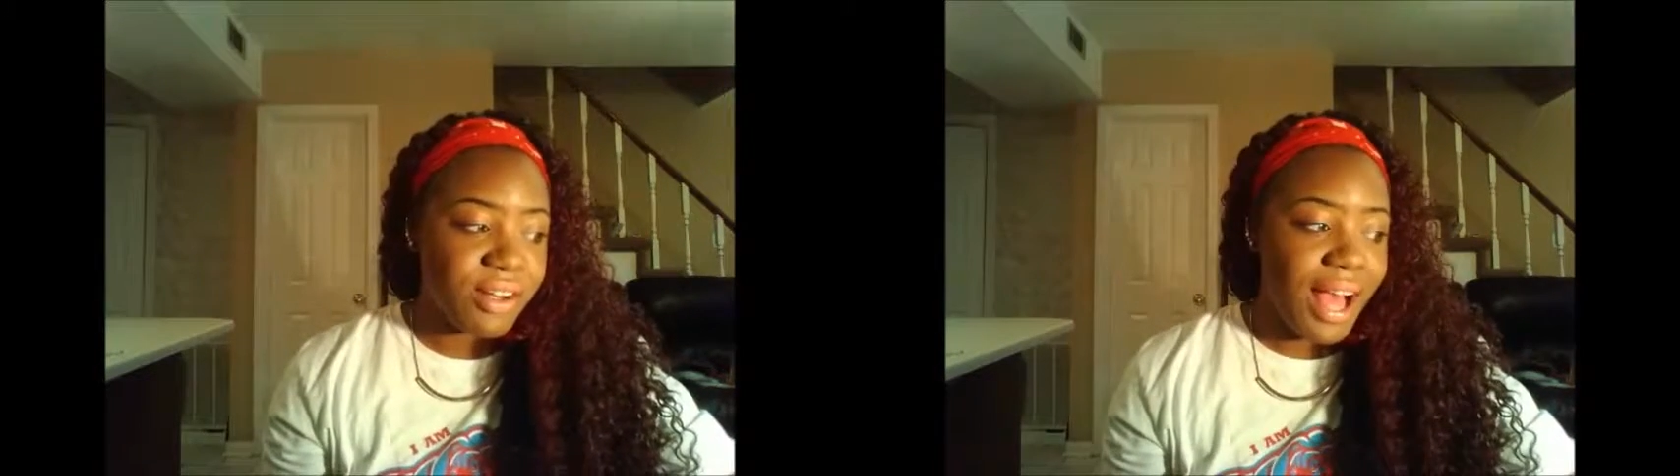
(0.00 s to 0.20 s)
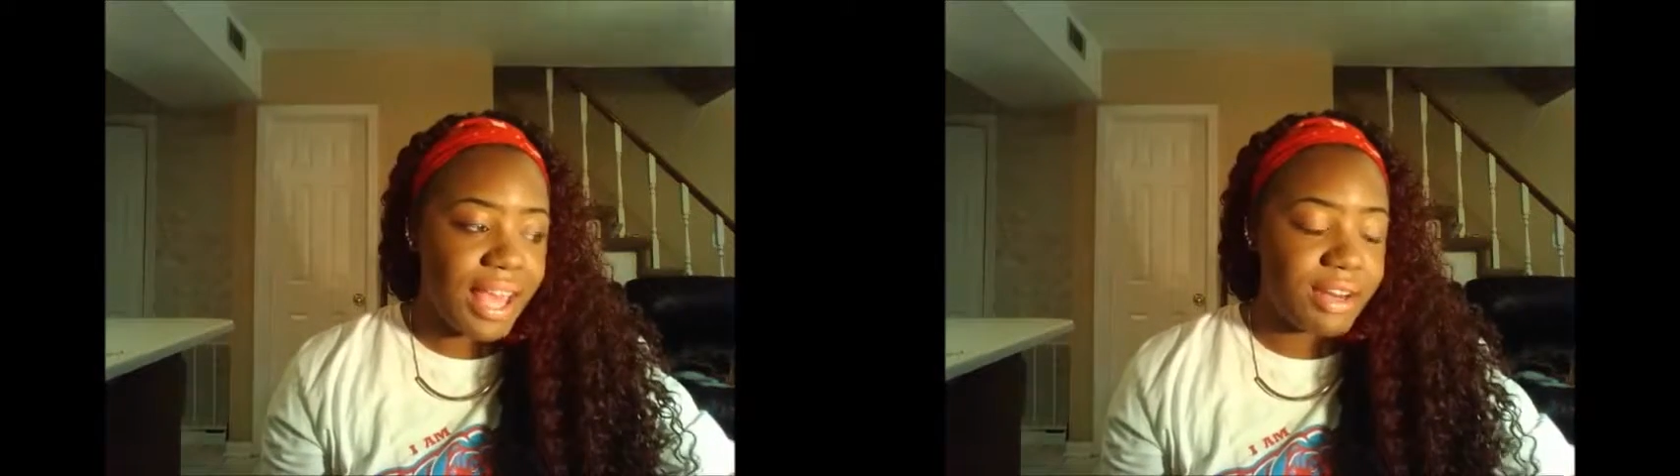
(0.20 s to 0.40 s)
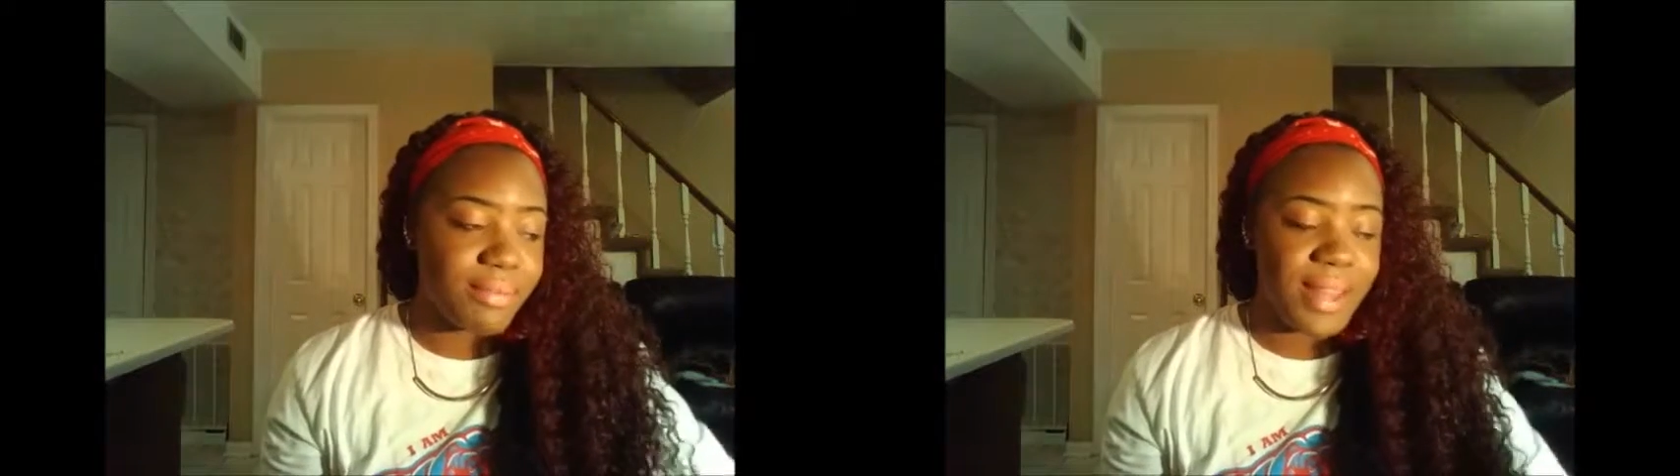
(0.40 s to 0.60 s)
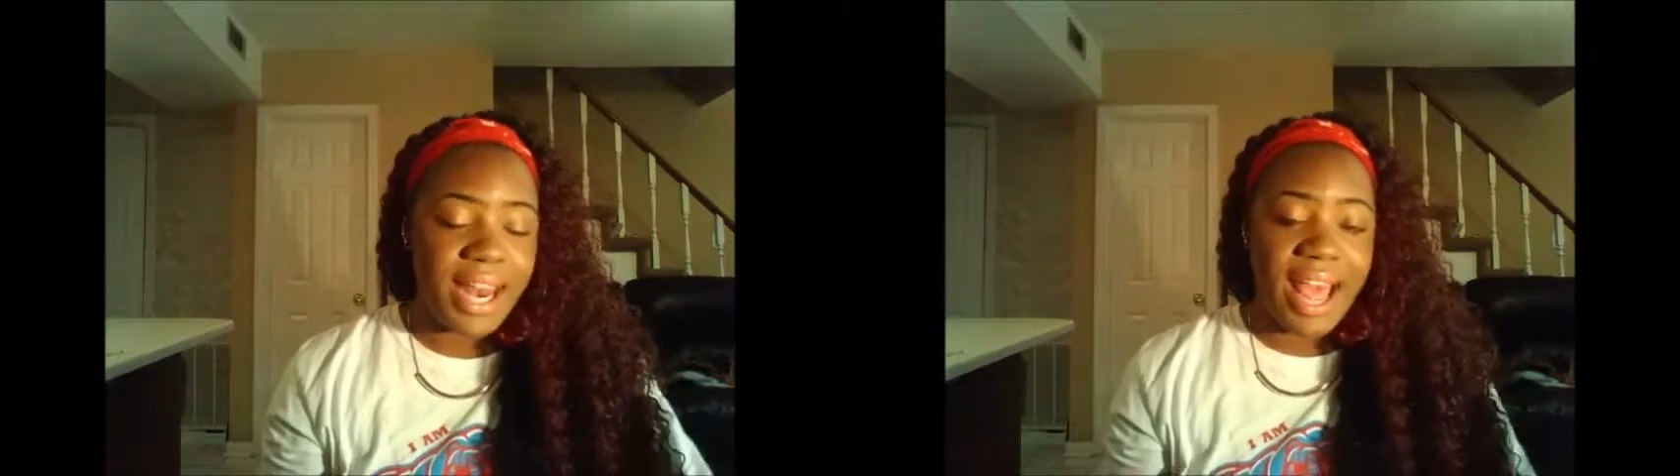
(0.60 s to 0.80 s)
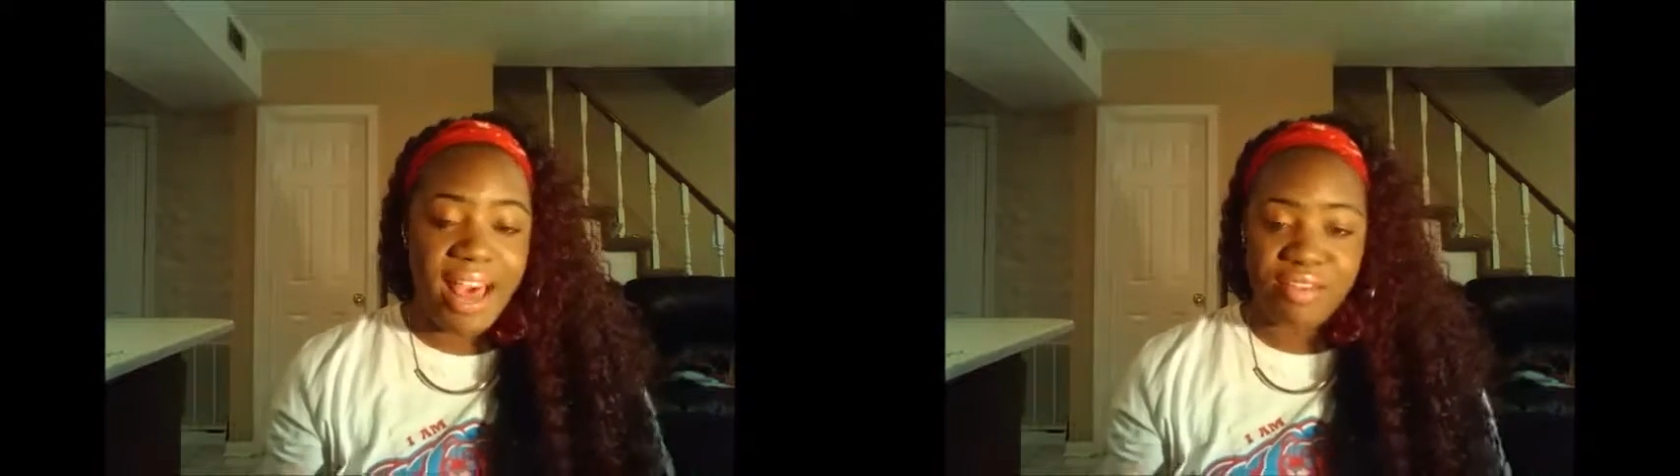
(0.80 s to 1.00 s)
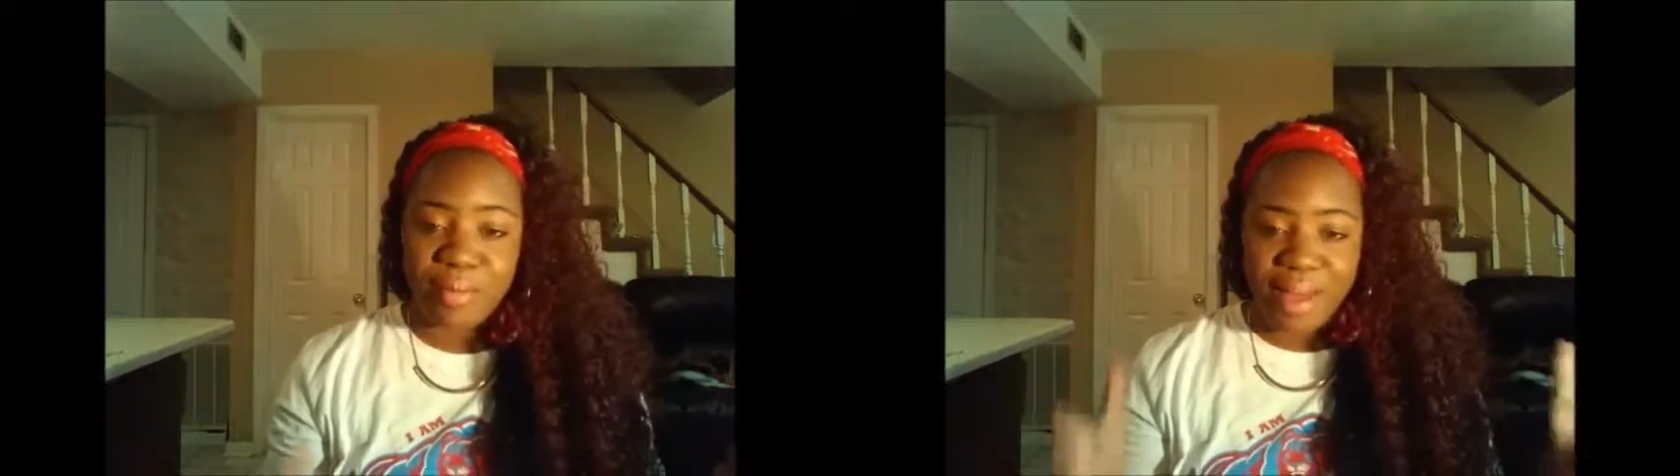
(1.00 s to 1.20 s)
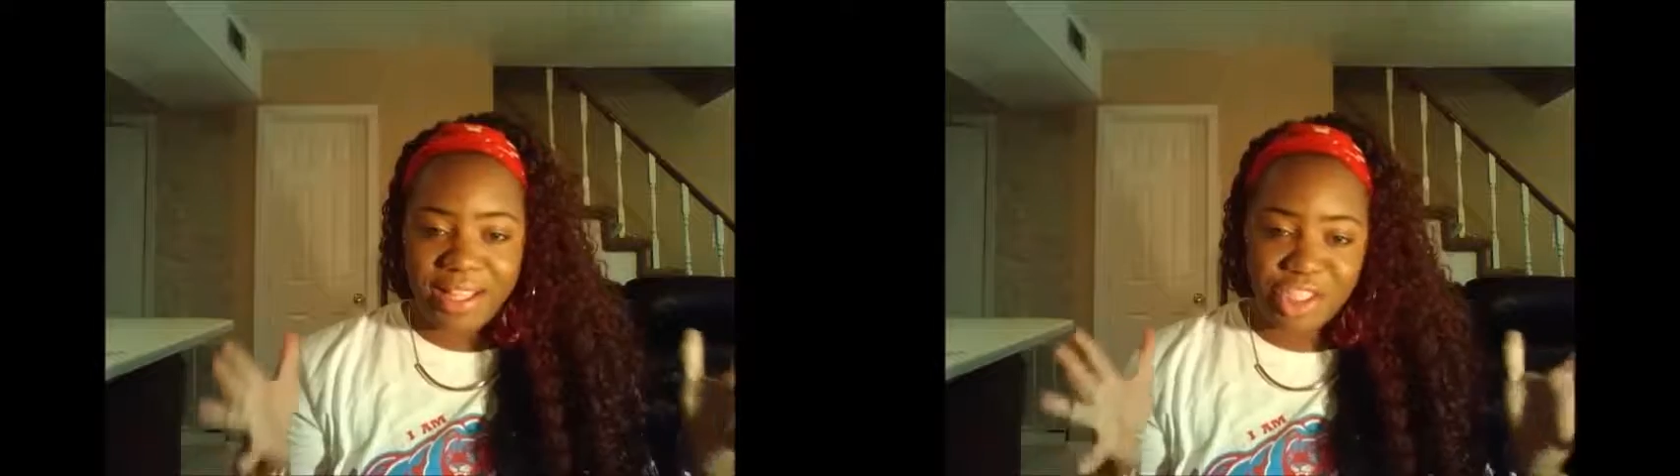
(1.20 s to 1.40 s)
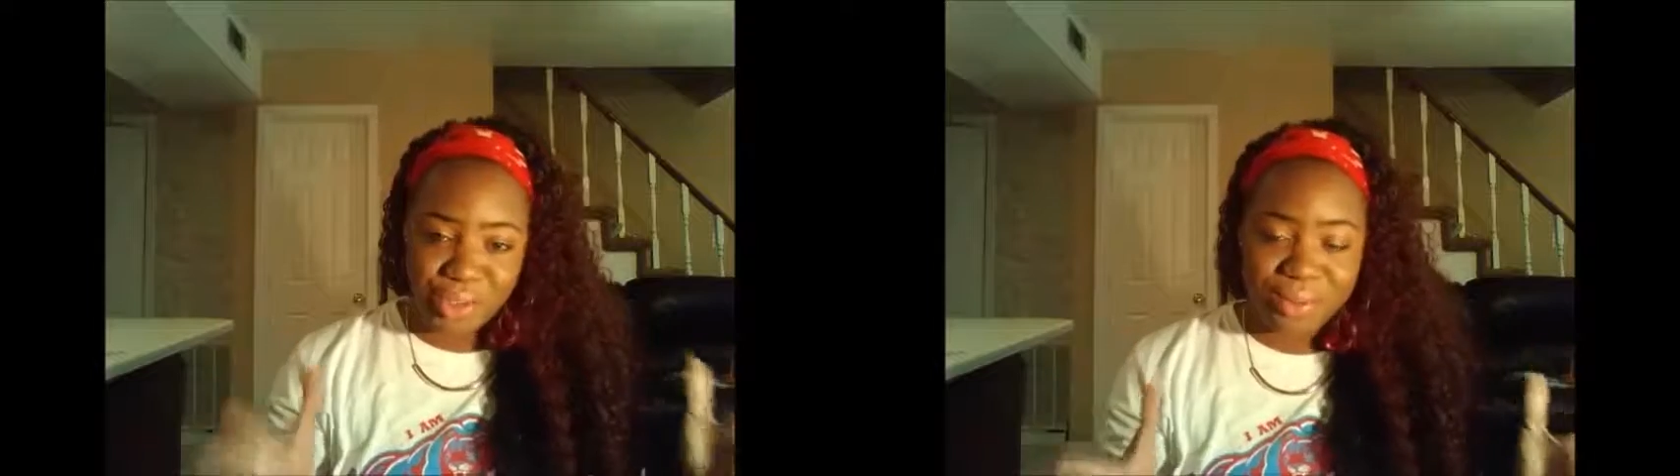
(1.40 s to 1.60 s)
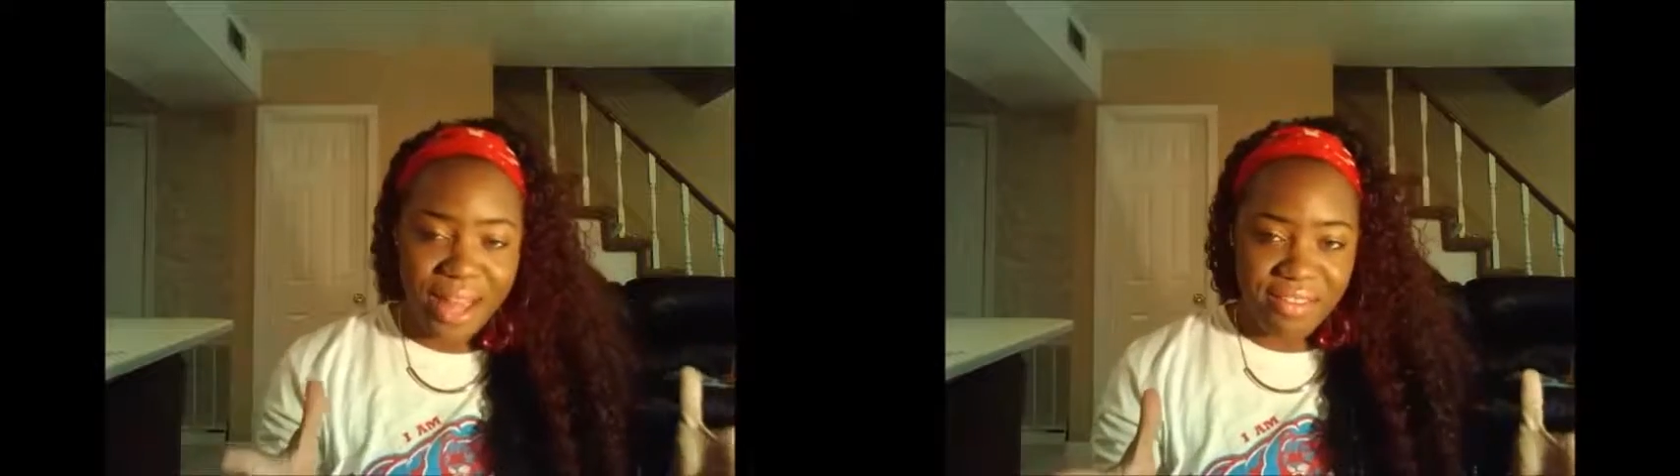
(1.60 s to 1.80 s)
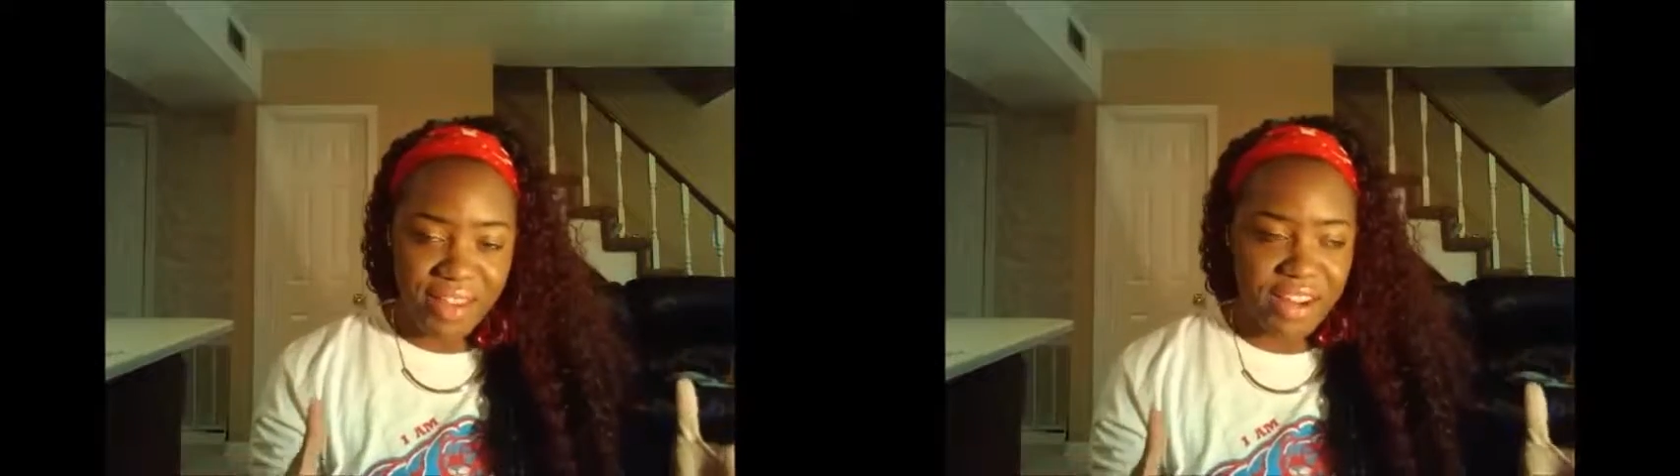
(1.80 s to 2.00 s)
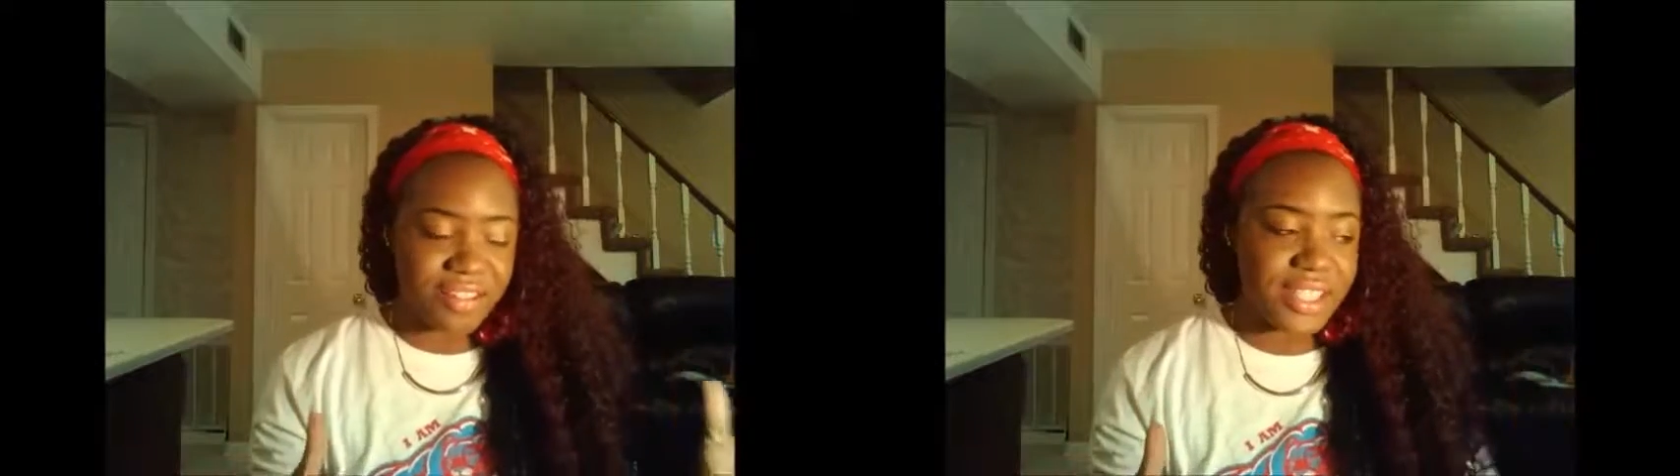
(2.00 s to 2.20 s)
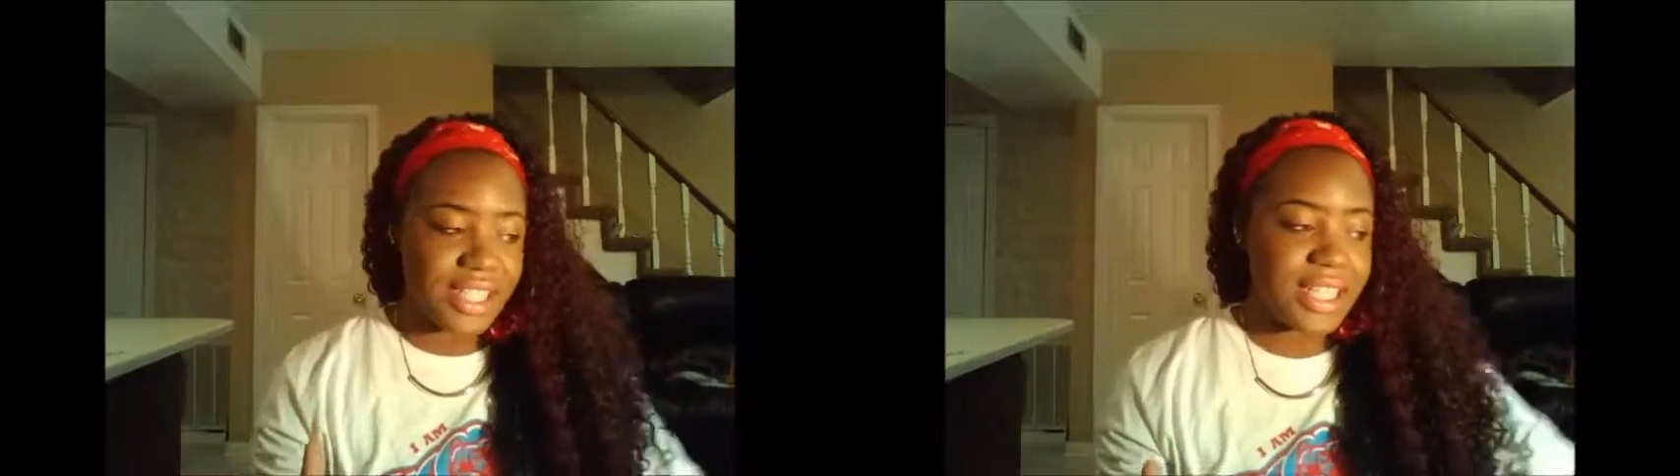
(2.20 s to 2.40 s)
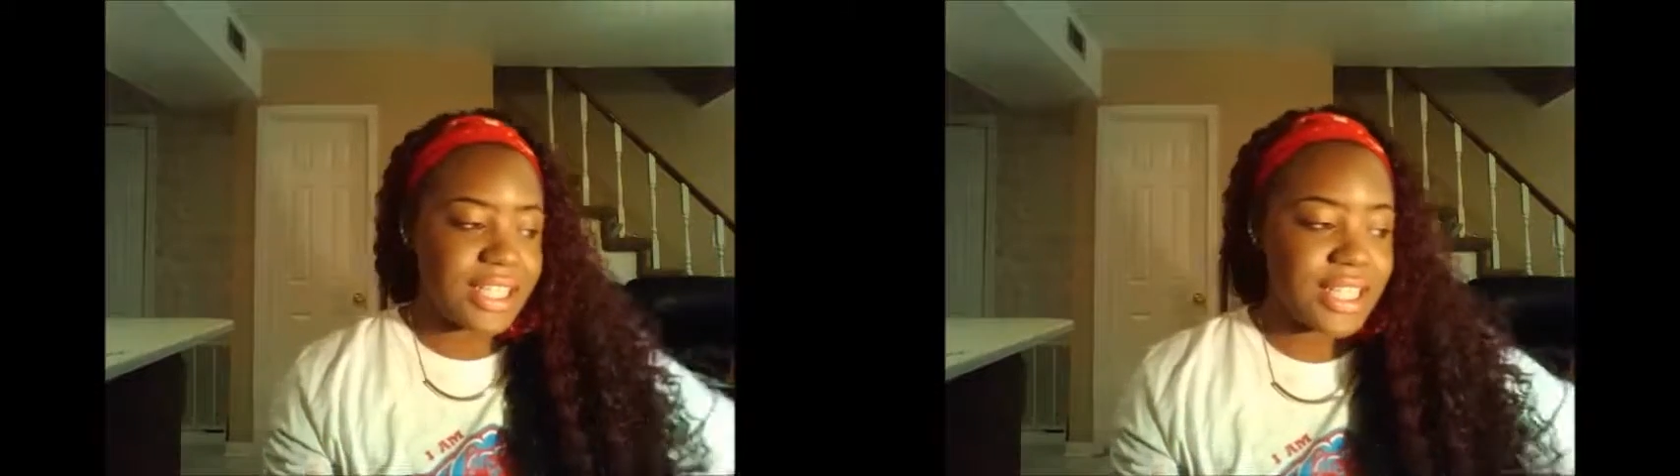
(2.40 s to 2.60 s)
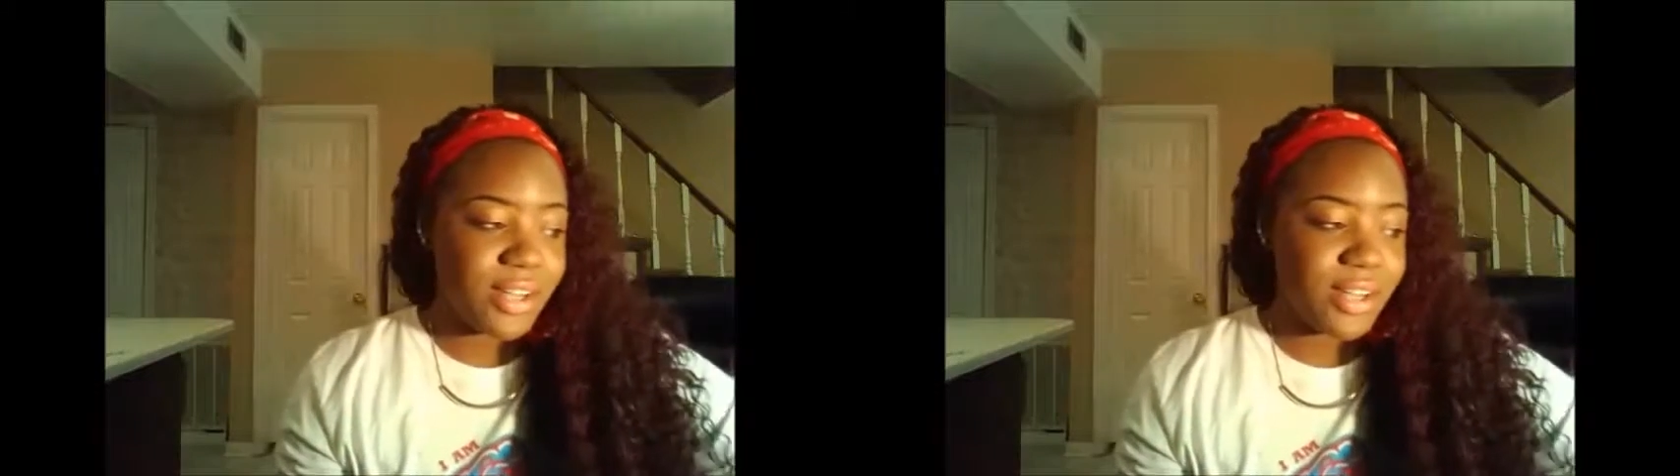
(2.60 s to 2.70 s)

item that I have on my July favorites list is